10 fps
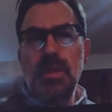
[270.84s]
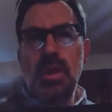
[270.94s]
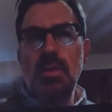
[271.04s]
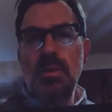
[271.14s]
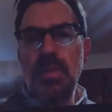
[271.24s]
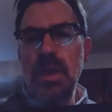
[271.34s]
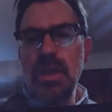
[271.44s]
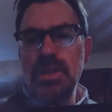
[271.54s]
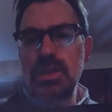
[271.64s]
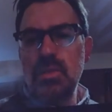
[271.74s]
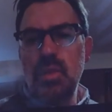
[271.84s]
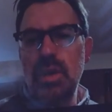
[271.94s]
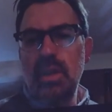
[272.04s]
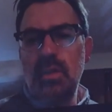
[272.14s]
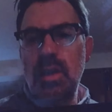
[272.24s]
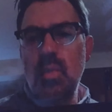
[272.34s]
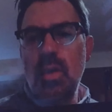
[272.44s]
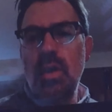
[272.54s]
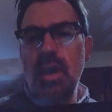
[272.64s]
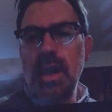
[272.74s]
human beings, when they're at
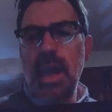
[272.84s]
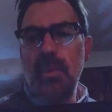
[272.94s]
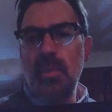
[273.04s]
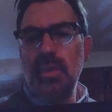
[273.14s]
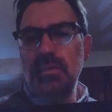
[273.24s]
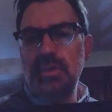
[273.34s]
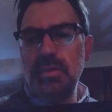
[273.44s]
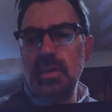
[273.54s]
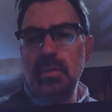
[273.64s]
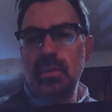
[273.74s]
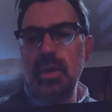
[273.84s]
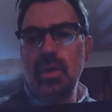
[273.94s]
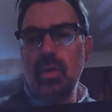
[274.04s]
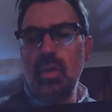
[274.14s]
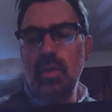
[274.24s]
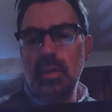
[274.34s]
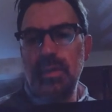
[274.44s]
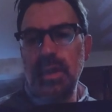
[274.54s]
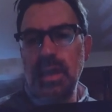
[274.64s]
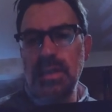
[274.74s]
war, are capable of doing pretty horrible
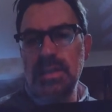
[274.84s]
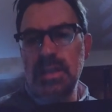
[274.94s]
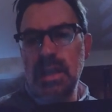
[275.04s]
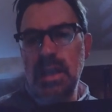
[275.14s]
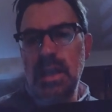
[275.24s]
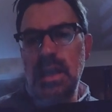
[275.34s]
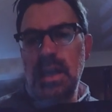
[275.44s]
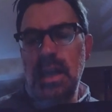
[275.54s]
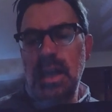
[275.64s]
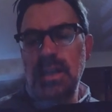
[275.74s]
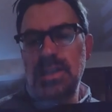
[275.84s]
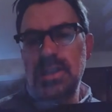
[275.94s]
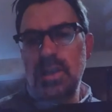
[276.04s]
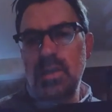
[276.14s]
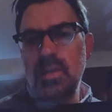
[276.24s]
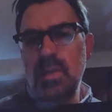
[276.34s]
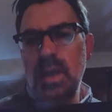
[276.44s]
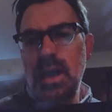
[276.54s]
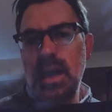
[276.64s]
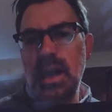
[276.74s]
things. And so
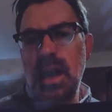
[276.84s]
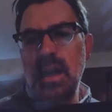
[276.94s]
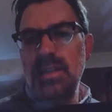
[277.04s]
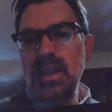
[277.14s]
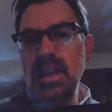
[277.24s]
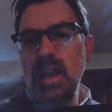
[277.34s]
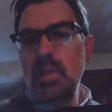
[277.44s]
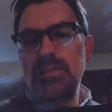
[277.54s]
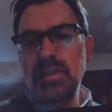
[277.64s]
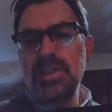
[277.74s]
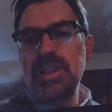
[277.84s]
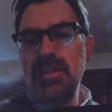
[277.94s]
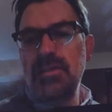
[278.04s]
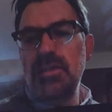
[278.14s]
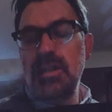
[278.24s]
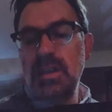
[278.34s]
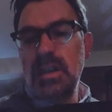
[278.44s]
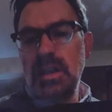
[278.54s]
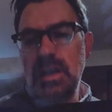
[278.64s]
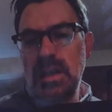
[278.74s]
I think I would feel safer,
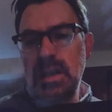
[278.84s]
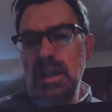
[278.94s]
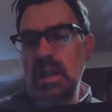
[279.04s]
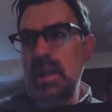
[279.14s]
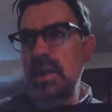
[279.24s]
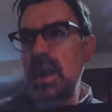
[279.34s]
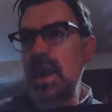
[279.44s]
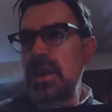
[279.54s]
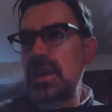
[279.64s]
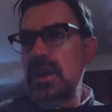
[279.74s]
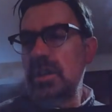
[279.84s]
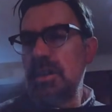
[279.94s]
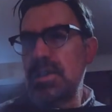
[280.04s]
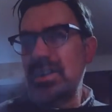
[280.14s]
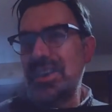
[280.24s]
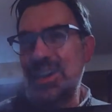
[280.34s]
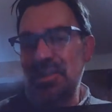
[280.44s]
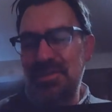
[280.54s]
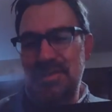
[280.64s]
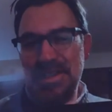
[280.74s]
not in
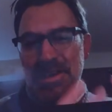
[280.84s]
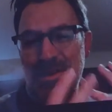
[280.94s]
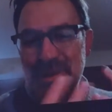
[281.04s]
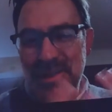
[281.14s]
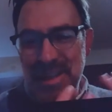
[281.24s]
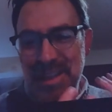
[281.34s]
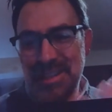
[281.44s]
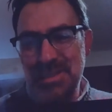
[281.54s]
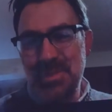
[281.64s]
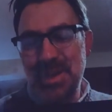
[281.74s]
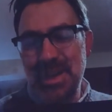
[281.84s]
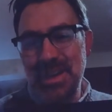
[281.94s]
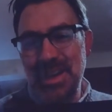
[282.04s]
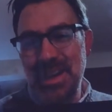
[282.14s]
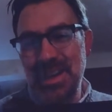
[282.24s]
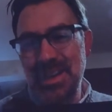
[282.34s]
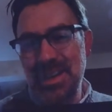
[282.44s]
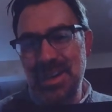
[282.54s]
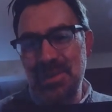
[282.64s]
a physical sense, but in